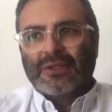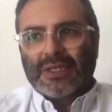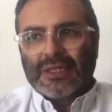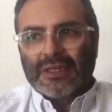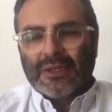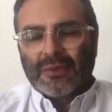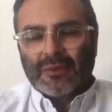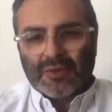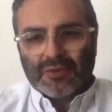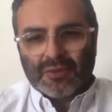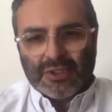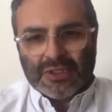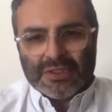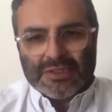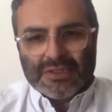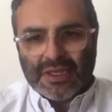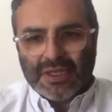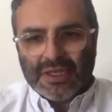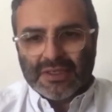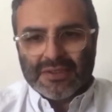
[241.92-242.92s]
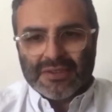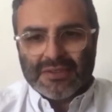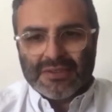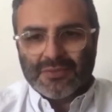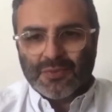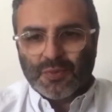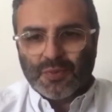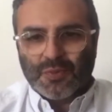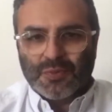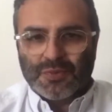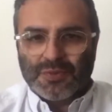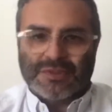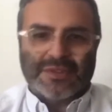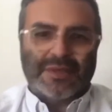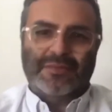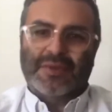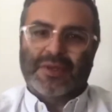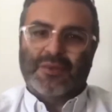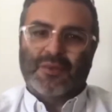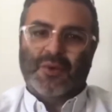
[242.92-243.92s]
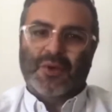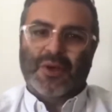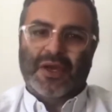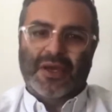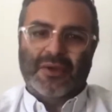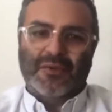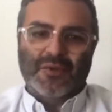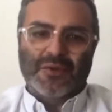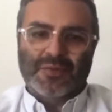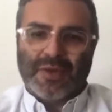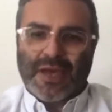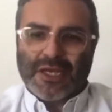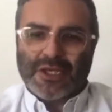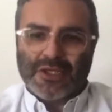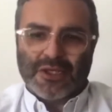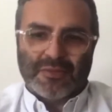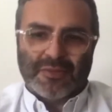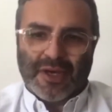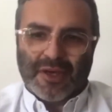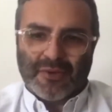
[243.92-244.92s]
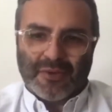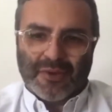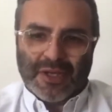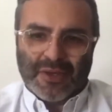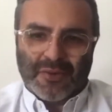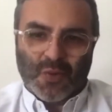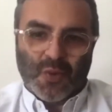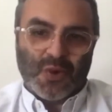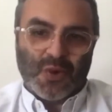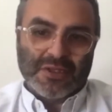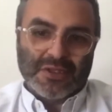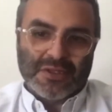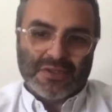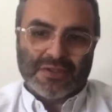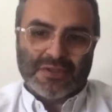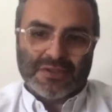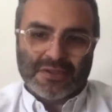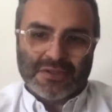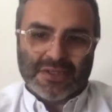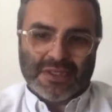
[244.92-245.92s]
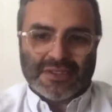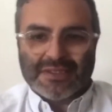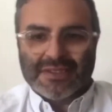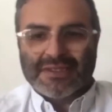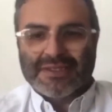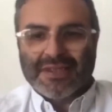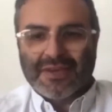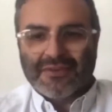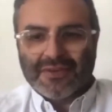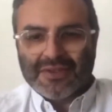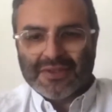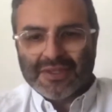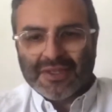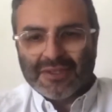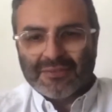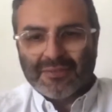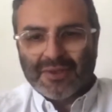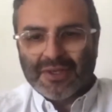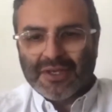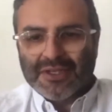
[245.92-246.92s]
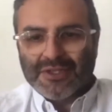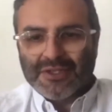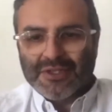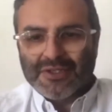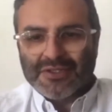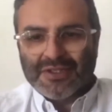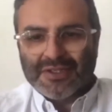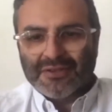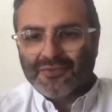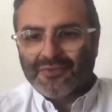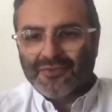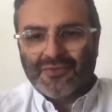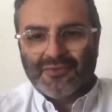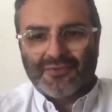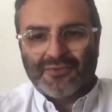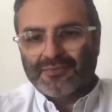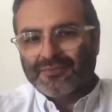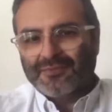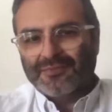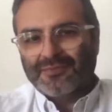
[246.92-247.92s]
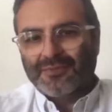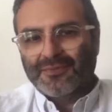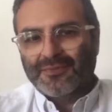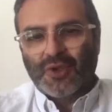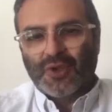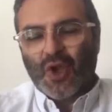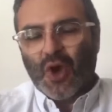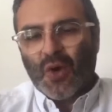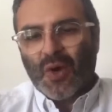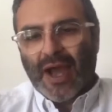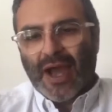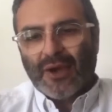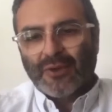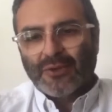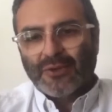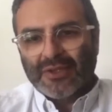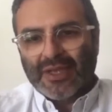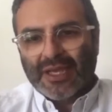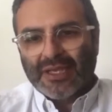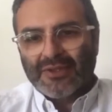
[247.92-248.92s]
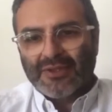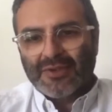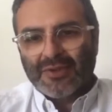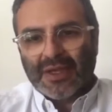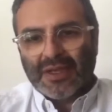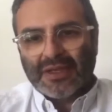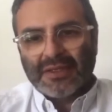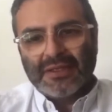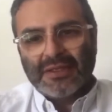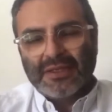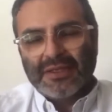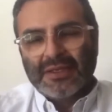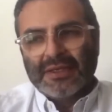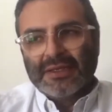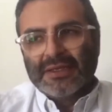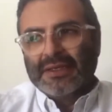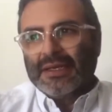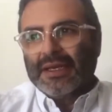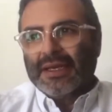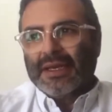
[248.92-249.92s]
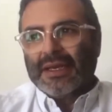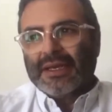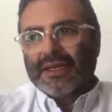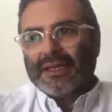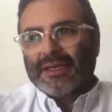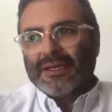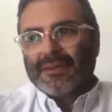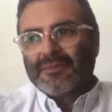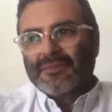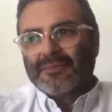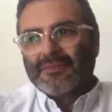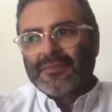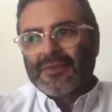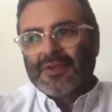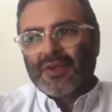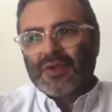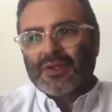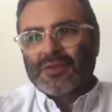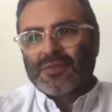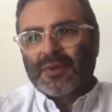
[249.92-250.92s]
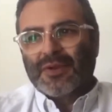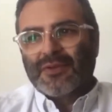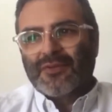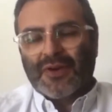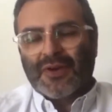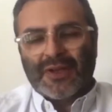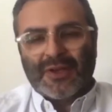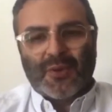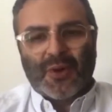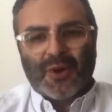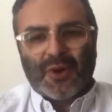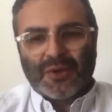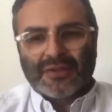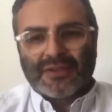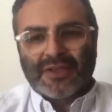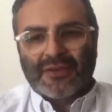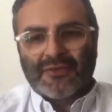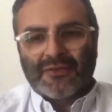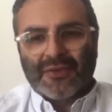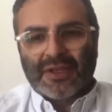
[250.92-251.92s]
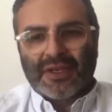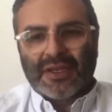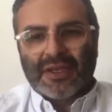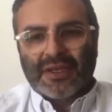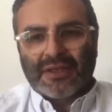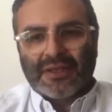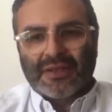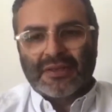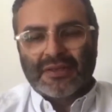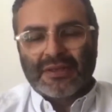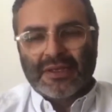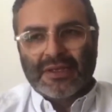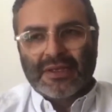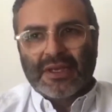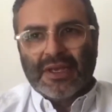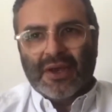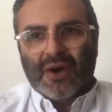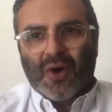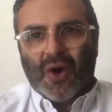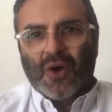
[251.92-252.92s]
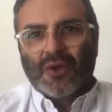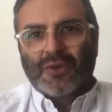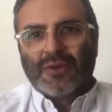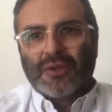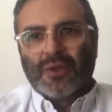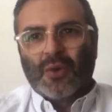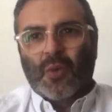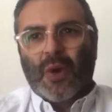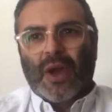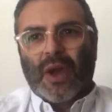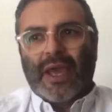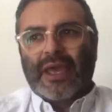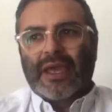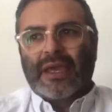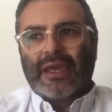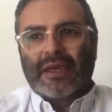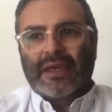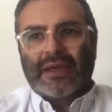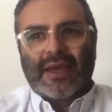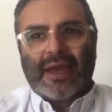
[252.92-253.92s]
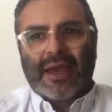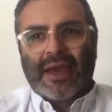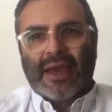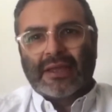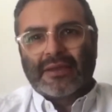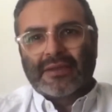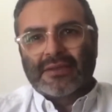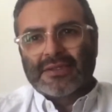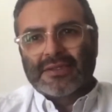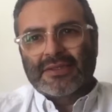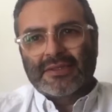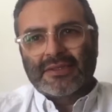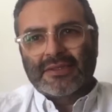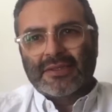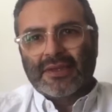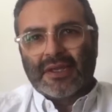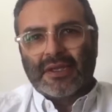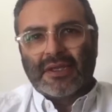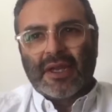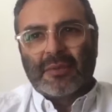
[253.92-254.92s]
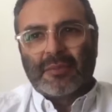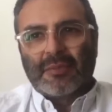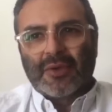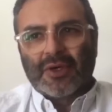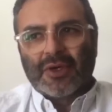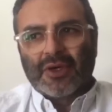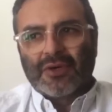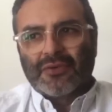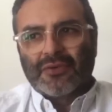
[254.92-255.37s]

with real estate is something what I was passionate about when I was 16, 17, but I just didn't know how to get to that. So it's been a funny world, definitely. And on the way, I had a number of